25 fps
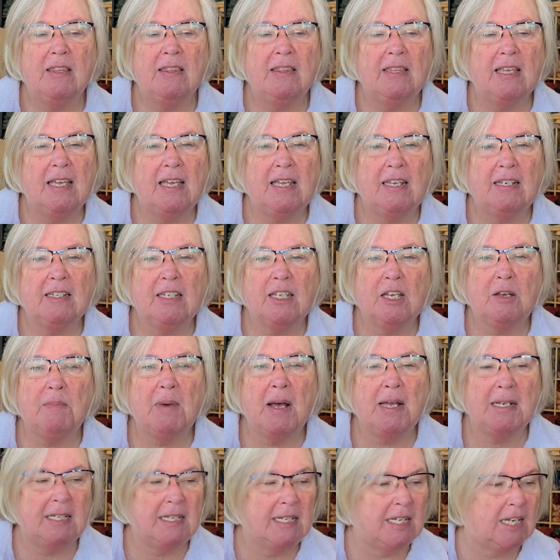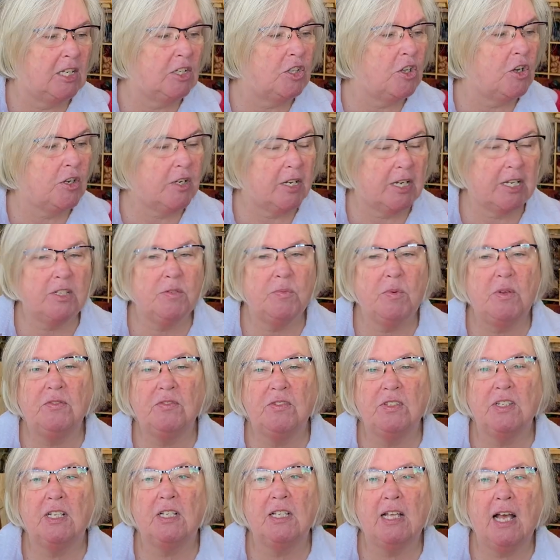then come on in and look, because we've
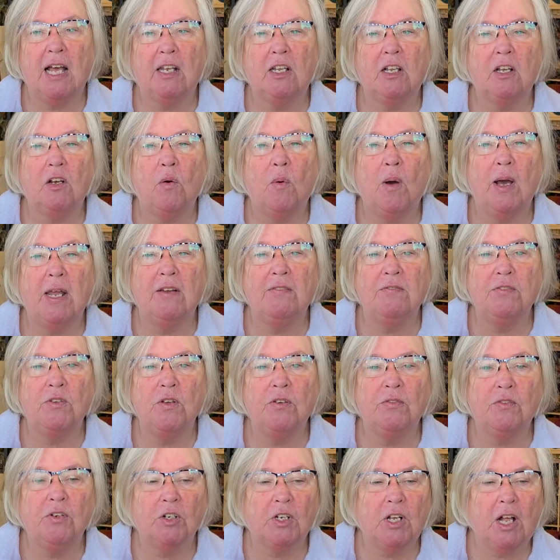still got quite a few of her